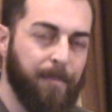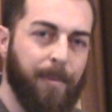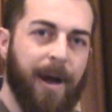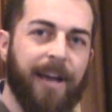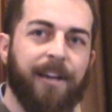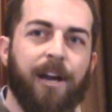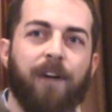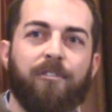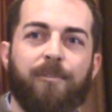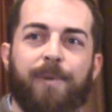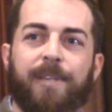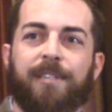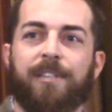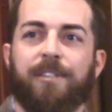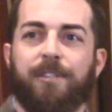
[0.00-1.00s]
my
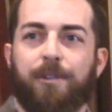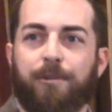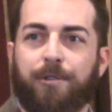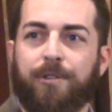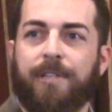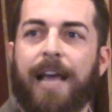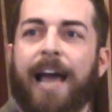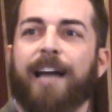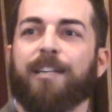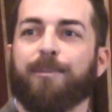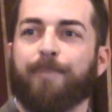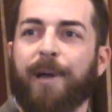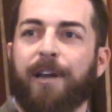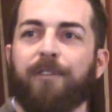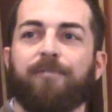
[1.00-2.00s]
government-induced,
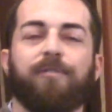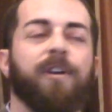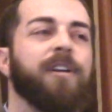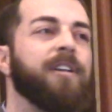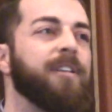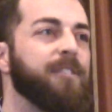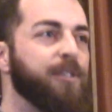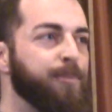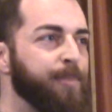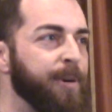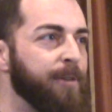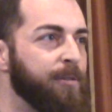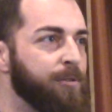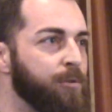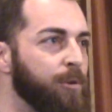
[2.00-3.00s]
taxpayer-funded
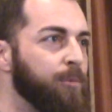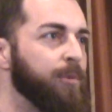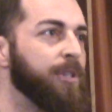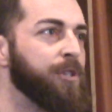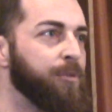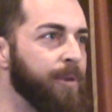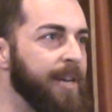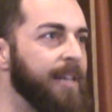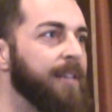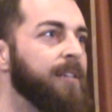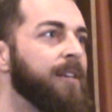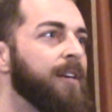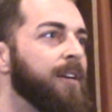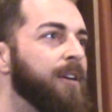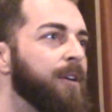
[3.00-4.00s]
spiritual
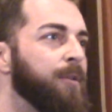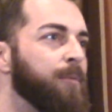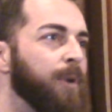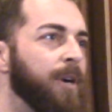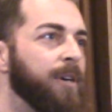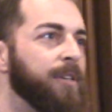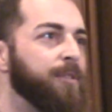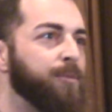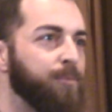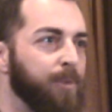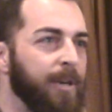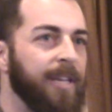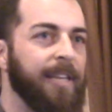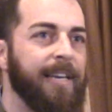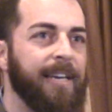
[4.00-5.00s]
retreat was
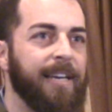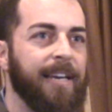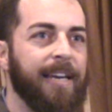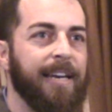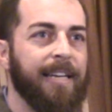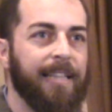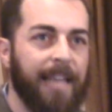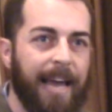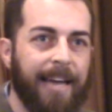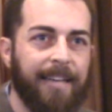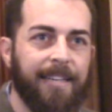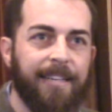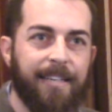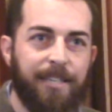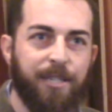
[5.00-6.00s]
really an
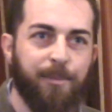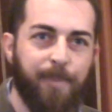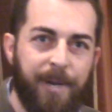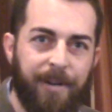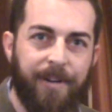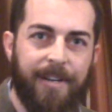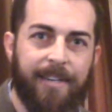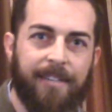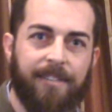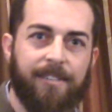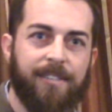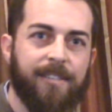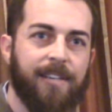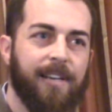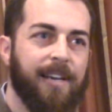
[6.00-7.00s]
enlightening
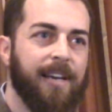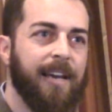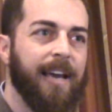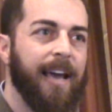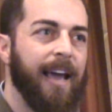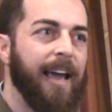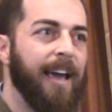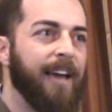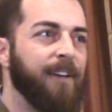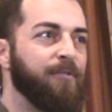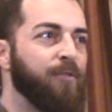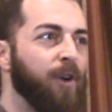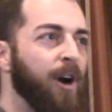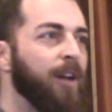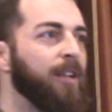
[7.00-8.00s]
experience. And
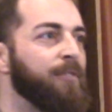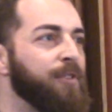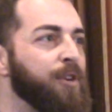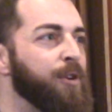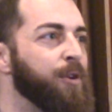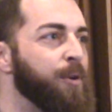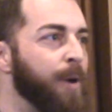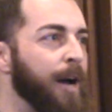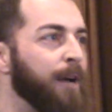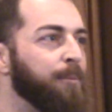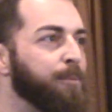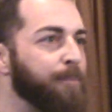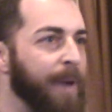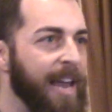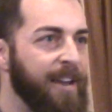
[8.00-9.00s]
for all of you who
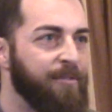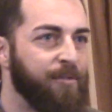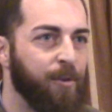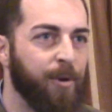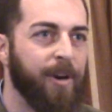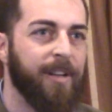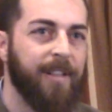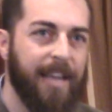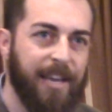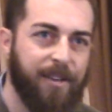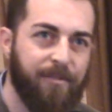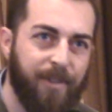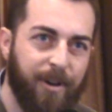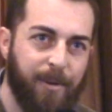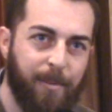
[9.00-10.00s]
helped pay for it,
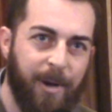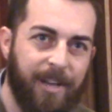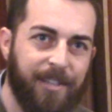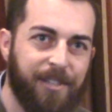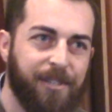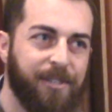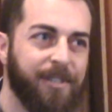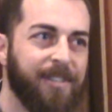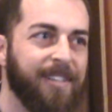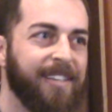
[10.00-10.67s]
thank you very much.